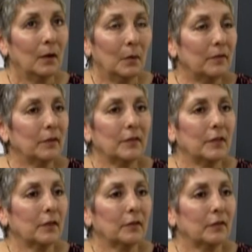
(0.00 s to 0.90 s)
We've lived
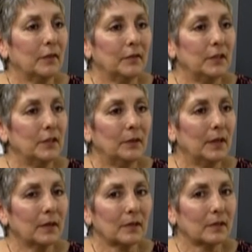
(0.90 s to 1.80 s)
here for 52
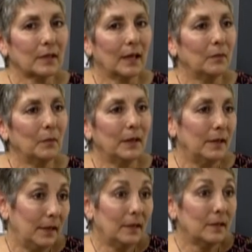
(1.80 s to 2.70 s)
years, and we
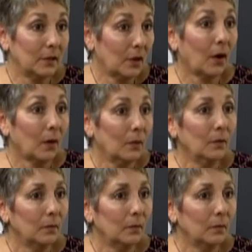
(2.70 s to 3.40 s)
need to go.